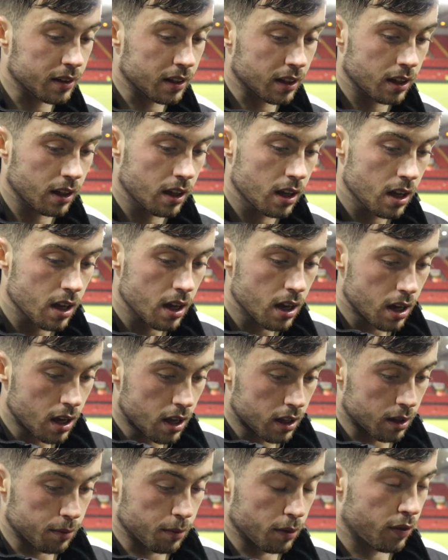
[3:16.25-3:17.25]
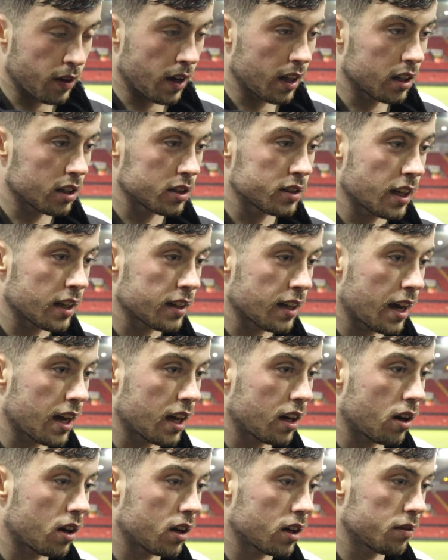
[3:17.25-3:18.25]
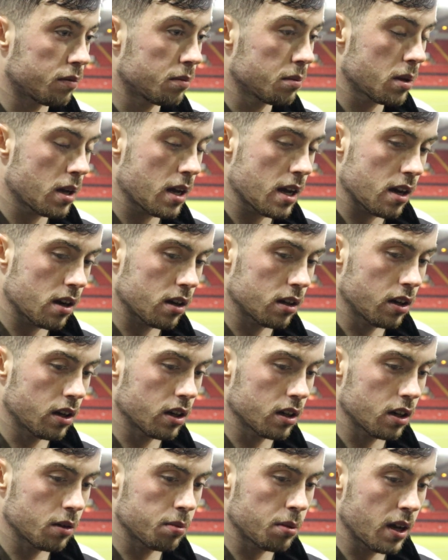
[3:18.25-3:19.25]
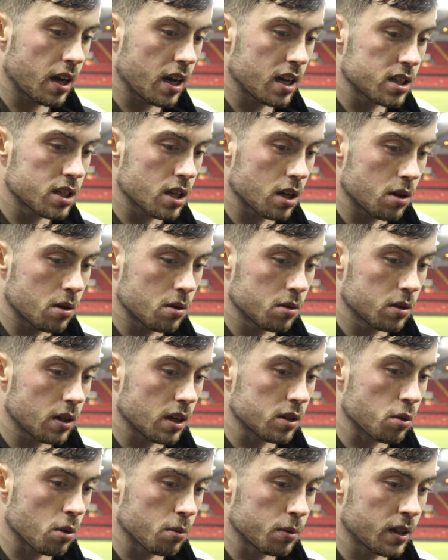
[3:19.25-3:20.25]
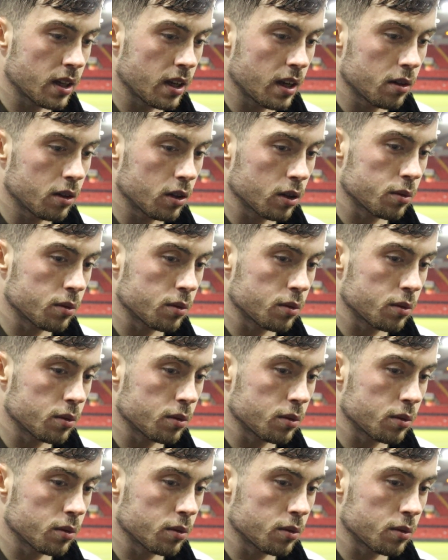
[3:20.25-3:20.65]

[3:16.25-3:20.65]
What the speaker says: and the midfielders dictate a lot of their play. So that's what we did.